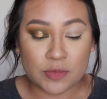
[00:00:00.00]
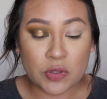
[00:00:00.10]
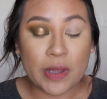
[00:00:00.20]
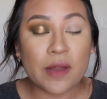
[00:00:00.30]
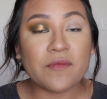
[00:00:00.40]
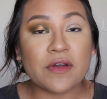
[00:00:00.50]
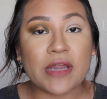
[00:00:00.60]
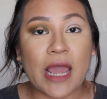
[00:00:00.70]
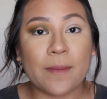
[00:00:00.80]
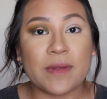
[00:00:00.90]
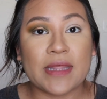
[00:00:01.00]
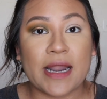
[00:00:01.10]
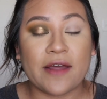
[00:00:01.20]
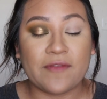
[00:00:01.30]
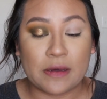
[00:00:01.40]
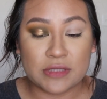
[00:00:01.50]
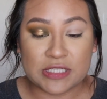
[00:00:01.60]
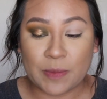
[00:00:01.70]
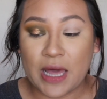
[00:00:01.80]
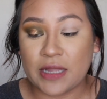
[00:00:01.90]
So I am very happy that I found
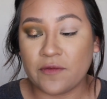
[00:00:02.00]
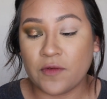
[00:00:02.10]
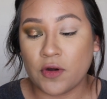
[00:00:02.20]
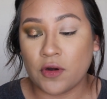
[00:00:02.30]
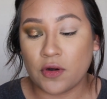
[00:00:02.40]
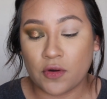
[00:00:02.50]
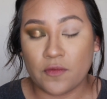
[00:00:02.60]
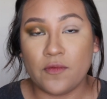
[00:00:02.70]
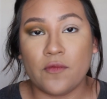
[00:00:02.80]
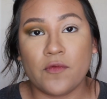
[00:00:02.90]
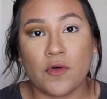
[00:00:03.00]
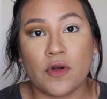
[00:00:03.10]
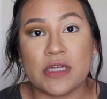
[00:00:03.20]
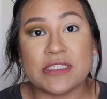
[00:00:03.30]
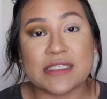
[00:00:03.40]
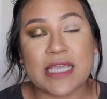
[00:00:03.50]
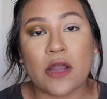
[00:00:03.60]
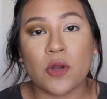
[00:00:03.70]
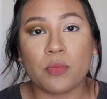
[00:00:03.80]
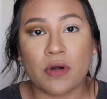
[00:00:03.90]
this palette for a
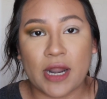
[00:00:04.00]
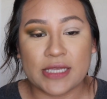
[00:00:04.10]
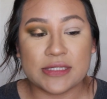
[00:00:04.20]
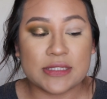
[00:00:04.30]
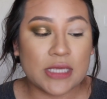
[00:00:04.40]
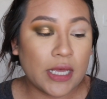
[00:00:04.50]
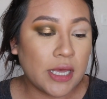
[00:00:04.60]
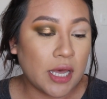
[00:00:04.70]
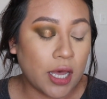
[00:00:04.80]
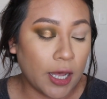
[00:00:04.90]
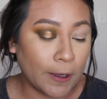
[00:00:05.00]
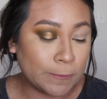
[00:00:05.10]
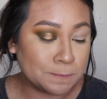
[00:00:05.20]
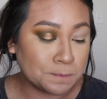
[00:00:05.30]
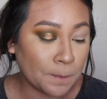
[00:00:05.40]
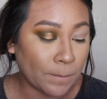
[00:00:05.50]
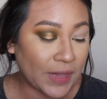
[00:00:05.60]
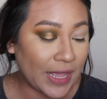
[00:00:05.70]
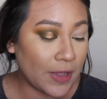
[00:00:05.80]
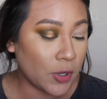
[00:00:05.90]
discounted price.
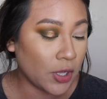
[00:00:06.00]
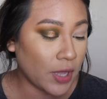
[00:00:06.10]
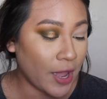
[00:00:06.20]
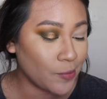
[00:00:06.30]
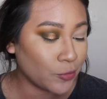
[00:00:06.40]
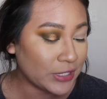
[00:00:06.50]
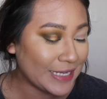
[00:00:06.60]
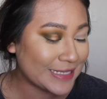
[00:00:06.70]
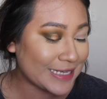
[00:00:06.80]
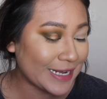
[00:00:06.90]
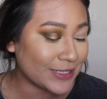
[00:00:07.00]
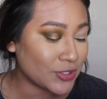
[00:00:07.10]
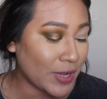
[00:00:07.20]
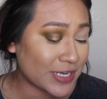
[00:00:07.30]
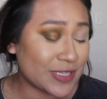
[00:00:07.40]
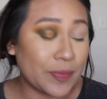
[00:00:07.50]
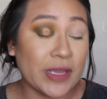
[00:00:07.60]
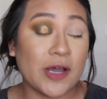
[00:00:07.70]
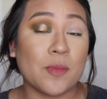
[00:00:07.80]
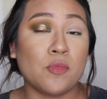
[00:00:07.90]
I'm really excited to actually
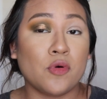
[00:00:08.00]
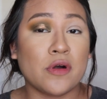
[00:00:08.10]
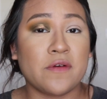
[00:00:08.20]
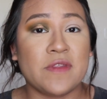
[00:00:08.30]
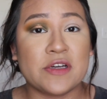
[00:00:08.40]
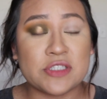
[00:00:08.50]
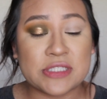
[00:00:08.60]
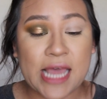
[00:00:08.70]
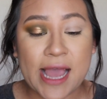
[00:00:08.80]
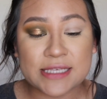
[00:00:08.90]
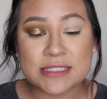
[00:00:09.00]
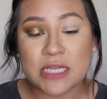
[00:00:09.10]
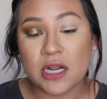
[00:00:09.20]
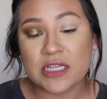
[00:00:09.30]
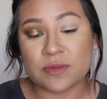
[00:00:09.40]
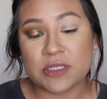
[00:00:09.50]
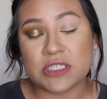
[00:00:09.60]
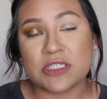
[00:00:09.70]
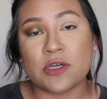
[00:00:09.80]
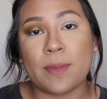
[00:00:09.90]
pick up more of their stacks, not as
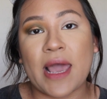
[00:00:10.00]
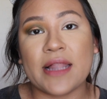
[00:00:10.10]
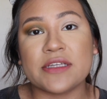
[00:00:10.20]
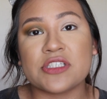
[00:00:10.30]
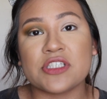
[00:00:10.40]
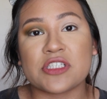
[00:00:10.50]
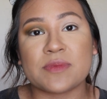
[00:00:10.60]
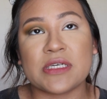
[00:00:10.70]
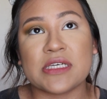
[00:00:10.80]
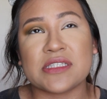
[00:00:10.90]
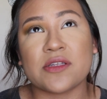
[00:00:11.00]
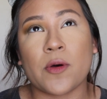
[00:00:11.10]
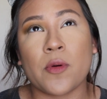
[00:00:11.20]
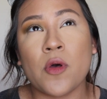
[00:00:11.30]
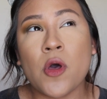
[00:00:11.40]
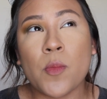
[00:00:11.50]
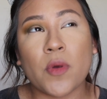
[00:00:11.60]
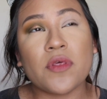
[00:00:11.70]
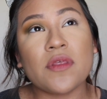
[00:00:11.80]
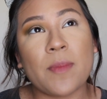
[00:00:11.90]
much as their palettes, just because both
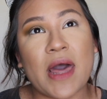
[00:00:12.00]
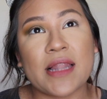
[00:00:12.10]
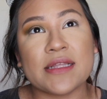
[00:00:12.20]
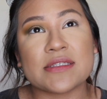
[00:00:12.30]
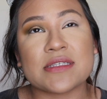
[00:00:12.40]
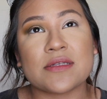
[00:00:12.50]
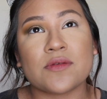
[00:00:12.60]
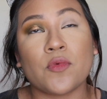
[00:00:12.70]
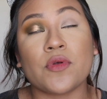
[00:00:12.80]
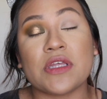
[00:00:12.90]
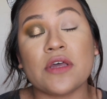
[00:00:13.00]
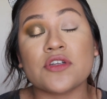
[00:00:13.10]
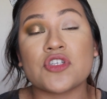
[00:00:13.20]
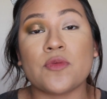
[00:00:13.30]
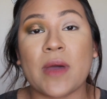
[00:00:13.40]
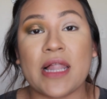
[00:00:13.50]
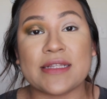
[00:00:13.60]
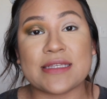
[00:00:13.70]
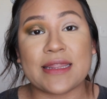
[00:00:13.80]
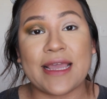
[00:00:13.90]
of the palettes, well, the other two
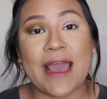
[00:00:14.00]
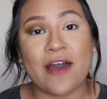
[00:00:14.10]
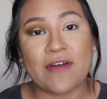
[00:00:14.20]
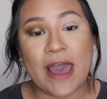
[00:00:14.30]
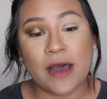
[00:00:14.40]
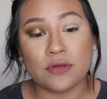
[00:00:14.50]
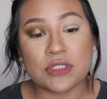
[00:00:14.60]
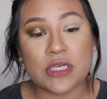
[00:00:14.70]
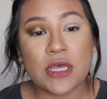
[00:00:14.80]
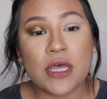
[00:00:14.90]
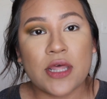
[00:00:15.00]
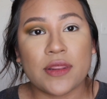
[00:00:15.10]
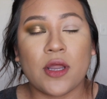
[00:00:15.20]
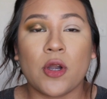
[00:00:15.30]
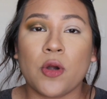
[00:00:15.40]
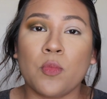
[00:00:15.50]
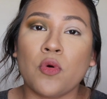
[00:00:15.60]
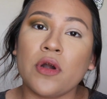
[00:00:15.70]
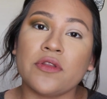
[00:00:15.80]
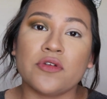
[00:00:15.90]
palettes that they have out, they're
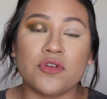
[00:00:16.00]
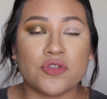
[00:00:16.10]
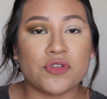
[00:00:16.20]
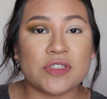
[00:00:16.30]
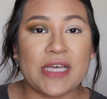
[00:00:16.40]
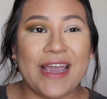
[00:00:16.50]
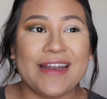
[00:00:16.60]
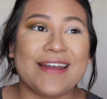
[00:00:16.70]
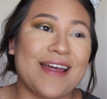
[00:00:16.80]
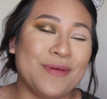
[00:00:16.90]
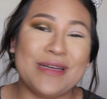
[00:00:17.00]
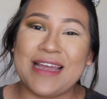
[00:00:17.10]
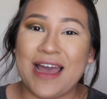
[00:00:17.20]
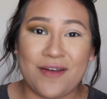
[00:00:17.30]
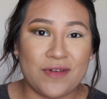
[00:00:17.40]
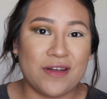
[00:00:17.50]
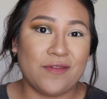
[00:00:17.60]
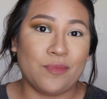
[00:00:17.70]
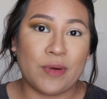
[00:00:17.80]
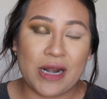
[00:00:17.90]
more on the neutral side, and I already have
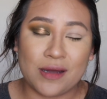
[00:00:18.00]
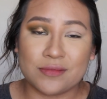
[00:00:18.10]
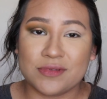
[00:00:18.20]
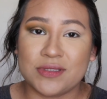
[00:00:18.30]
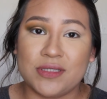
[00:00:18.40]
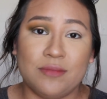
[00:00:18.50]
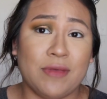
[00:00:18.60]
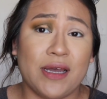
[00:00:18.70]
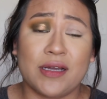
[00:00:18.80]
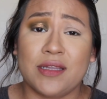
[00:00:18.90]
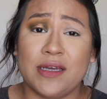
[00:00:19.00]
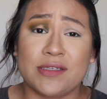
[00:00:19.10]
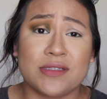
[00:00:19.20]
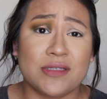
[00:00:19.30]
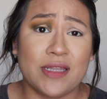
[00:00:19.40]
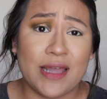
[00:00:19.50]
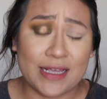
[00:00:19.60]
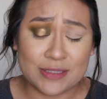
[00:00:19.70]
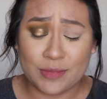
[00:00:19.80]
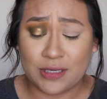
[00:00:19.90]
enough browns in my collection to
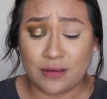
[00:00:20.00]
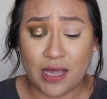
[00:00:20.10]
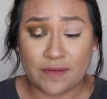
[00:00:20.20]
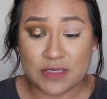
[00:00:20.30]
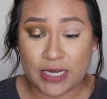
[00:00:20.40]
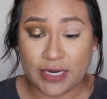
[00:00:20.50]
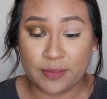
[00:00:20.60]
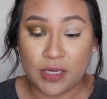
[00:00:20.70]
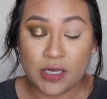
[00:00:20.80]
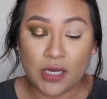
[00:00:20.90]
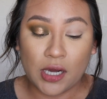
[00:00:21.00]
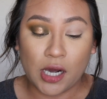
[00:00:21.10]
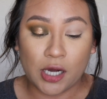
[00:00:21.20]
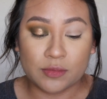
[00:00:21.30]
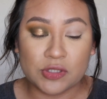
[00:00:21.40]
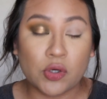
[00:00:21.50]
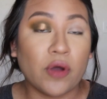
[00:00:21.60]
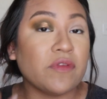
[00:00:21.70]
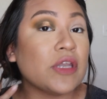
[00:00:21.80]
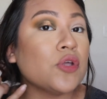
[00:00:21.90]
last me a lifetime.
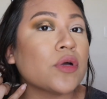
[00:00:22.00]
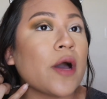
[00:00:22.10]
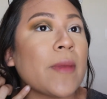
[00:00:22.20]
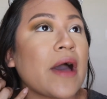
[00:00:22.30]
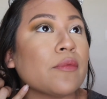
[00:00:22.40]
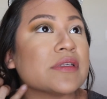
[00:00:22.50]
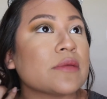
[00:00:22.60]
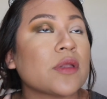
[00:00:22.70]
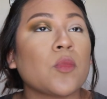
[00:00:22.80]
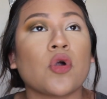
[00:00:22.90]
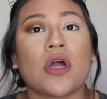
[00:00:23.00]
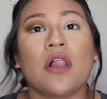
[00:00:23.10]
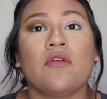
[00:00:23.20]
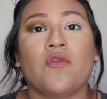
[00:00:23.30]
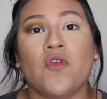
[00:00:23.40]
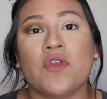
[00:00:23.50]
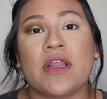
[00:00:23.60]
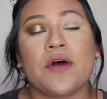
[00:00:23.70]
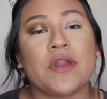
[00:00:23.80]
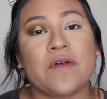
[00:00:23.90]
So if they do come out with something more colorful,
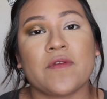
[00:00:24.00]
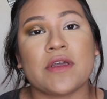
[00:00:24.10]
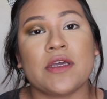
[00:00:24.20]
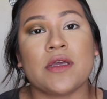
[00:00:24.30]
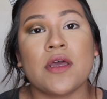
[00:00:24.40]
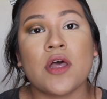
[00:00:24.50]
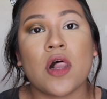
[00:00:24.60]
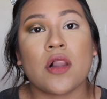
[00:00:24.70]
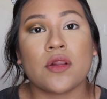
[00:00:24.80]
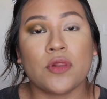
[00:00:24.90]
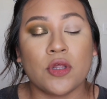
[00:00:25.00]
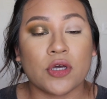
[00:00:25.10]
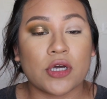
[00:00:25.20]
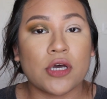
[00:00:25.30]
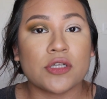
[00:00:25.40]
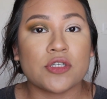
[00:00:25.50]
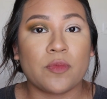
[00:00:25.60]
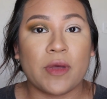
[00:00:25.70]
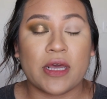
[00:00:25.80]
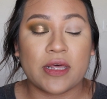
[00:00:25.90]
then I'll definitely look
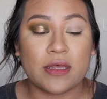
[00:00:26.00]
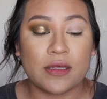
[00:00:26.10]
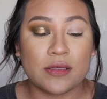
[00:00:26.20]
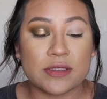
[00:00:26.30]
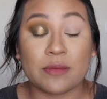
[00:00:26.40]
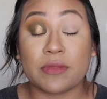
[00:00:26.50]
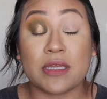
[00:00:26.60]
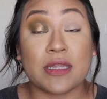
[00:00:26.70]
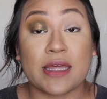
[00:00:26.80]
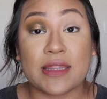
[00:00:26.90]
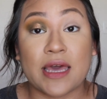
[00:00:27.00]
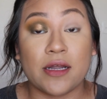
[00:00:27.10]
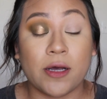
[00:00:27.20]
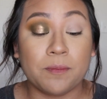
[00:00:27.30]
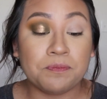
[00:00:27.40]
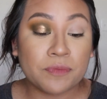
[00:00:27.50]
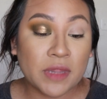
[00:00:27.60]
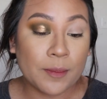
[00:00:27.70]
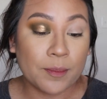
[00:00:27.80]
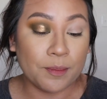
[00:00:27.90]
to pick something like that up.
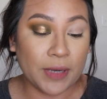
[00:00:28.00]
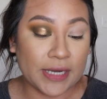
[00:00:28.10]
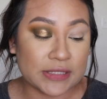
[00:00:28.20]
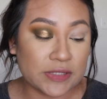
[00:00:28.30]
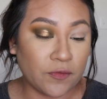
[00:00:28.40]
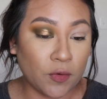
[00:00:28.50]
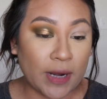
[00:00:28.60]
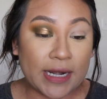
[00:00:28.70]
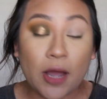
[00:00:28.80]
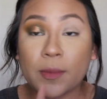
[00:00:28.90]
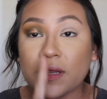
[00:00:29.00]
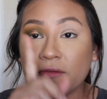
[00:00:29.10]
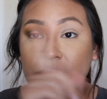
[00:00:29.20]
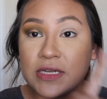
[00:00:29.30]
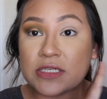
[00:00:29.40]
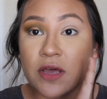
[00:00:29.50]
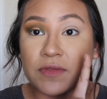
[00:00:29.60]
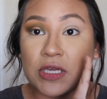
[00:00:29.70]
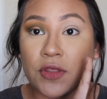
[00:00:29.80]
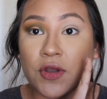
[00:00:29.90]
But for right now, I'm going to finish
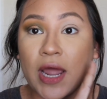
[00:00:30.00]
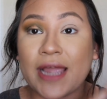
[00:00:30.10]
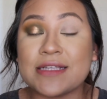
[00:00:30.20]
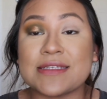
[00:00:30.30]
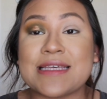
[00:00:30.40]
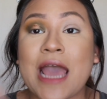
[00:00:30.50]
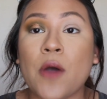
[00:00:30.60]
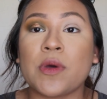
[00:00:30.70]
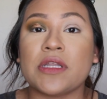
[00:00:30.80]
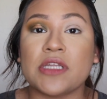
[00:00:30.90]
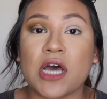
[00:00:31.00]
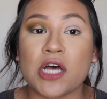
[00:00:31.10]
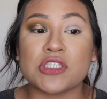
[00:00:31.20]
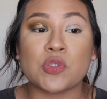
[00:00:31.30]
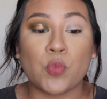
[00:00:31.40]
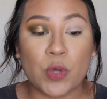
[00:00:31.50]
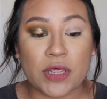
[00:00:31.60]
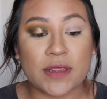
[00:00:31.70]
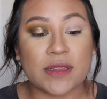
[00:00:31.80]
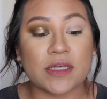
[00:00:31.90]
off the other eye to see how it does
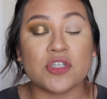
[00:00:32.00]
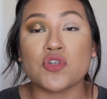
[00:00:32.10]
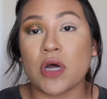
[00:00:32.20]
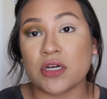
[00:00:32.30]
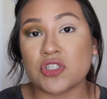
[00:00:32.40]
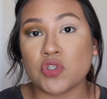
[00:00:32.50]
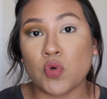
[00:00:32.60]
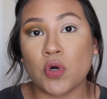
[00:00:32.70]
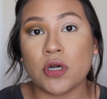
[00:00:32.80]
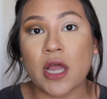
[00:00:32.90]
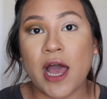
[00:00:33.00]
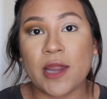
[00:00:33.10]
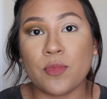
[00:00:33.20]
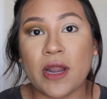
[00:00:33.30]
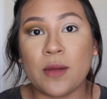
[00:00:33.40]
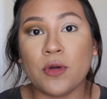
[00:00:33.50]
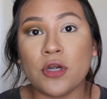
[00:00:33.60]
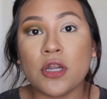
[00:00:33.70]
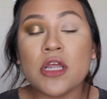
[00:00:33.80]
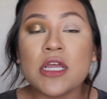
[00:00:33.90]
with the drugstore eye
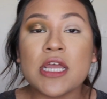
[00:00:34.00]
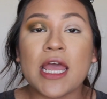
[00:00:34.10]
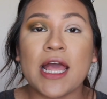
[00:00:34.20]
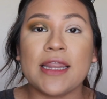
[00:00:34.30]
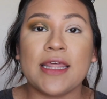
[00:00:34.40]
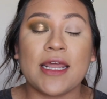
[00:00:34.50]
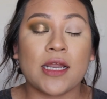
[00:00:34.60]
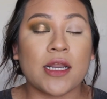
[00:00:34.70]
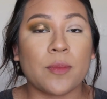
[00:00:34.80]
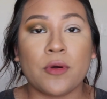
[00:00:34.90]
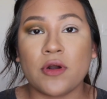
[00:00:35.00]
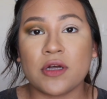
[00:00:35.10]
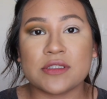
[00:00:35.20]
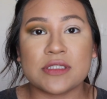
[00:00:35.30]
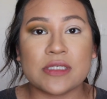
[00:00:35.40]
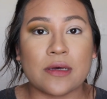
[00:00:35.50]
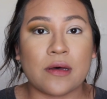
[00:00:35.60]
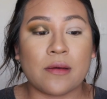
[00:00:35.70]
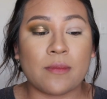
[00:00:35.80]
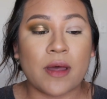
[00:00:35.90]
primer, and then going to put on
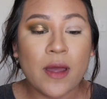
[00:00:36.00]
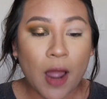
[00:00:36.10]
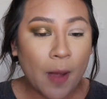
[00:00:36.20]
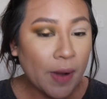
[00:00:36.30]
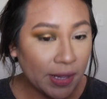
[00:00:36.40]
some, I